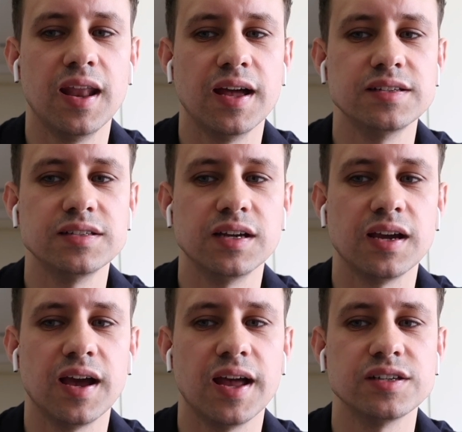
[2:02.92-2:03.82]

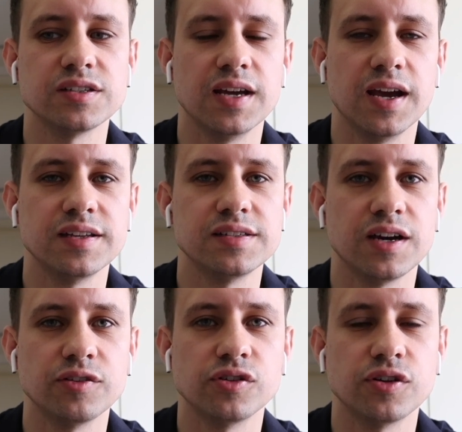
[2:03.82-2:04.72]
Nanjing, and Xi'an
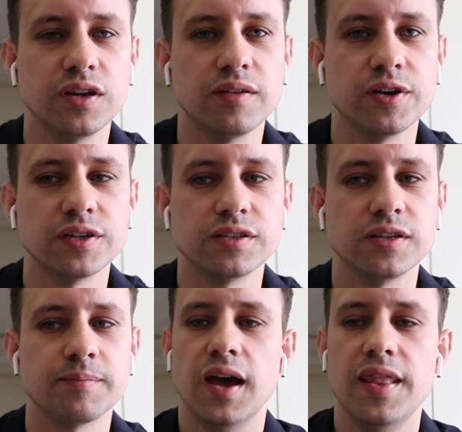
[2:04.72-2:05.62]
Jiao Tong
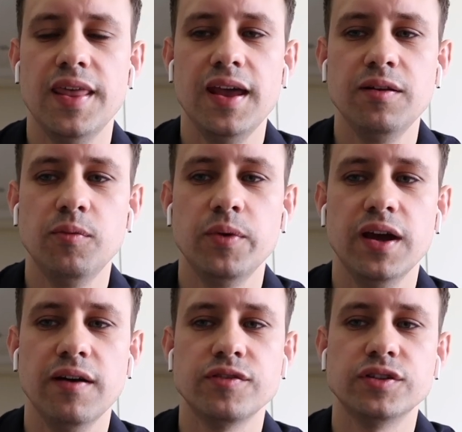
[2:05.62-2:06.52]
University. And then we
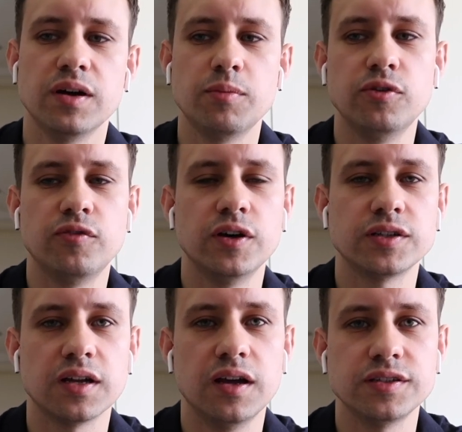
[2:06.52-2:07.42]
have the double
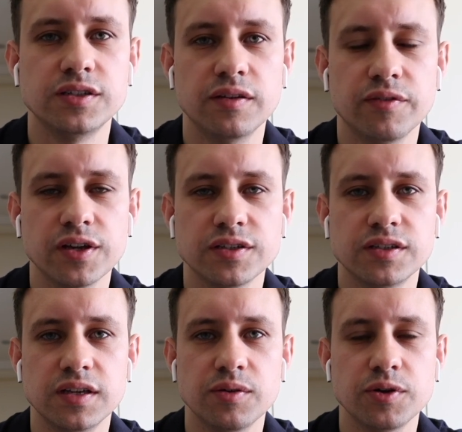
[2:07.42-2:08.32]
first class
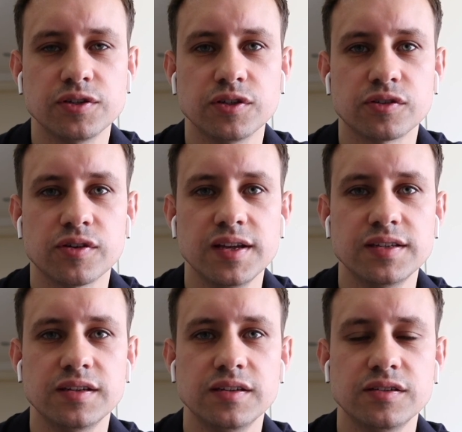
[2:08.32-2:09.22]
university, which was
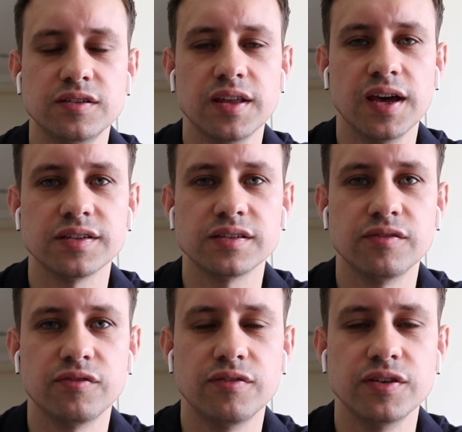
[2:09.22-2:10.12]
created in
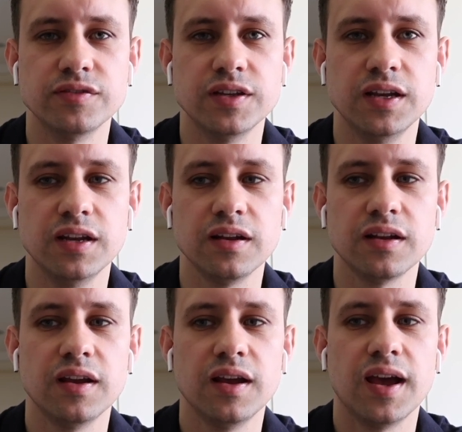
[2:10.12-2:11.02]
2015.
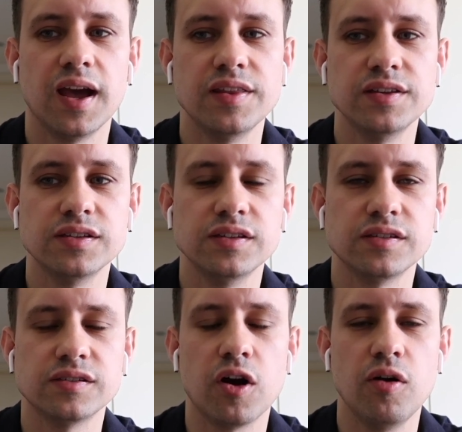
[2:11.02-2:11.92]
And this
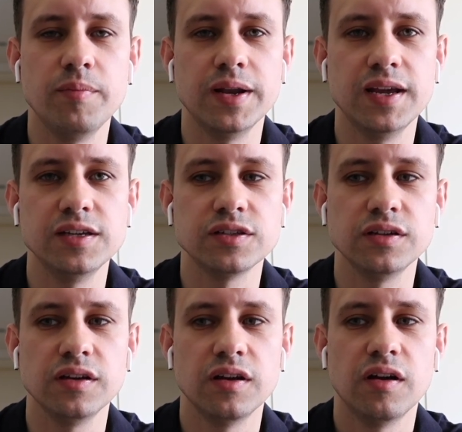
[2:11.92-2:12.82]
is
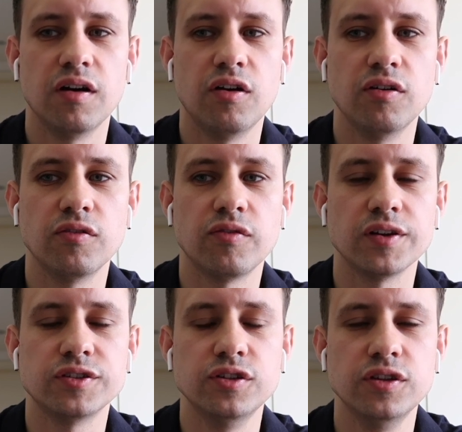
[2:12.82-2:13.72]
combination of
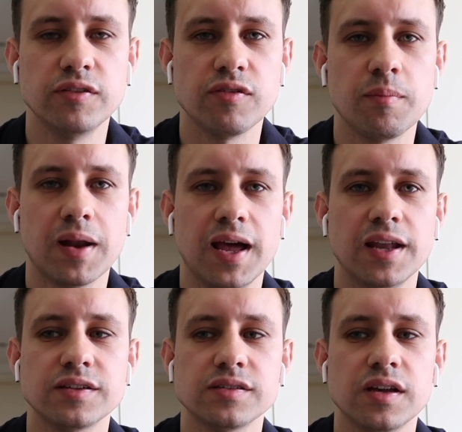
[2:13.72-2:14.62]
two different
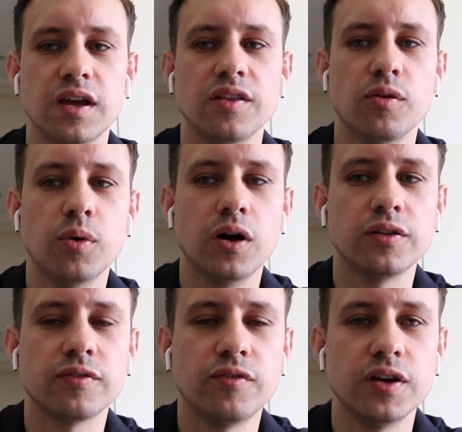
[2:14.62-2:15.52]
plans the
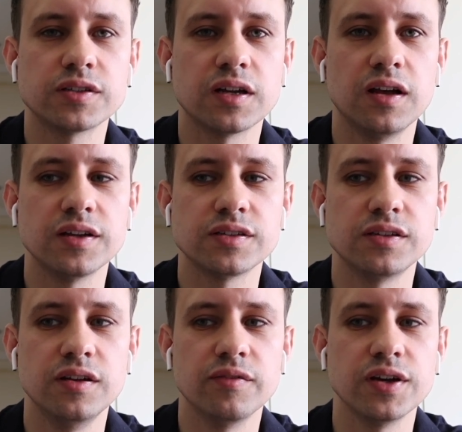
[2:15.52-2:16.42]
World First Class
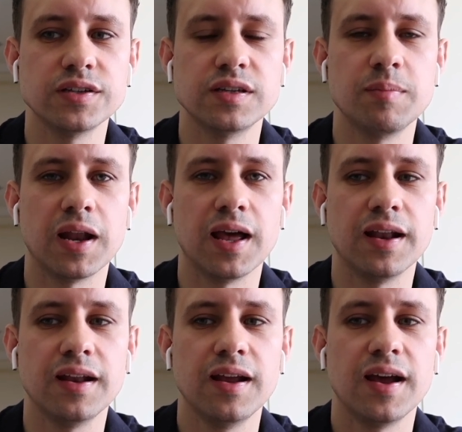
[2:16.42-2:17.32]
University
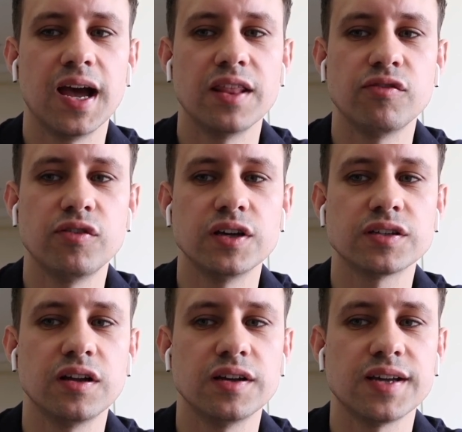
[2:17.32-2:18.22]
Plan and the
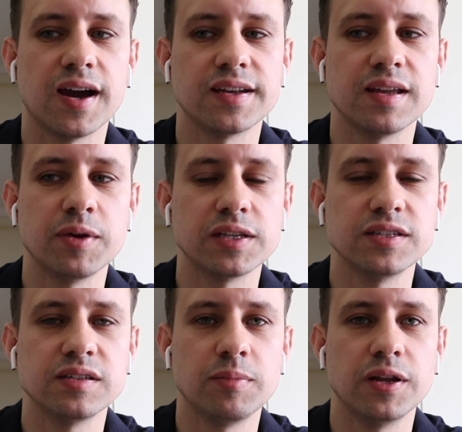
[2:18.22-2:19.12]
First Class Academic
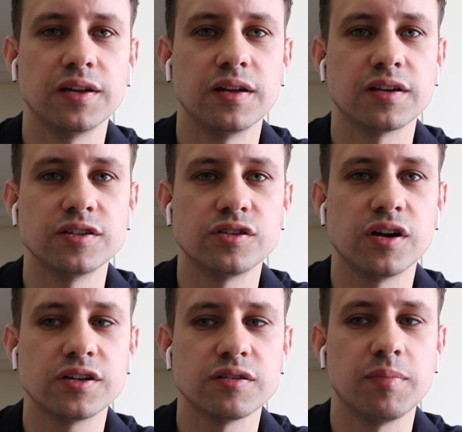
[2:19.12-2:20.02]
Discipline
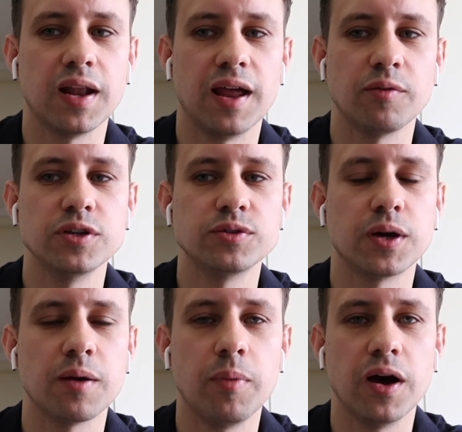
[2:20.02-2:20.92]
Construction Plan, which
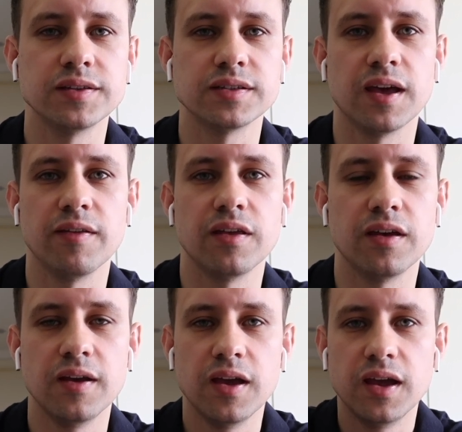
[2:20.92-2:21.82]
were combined together.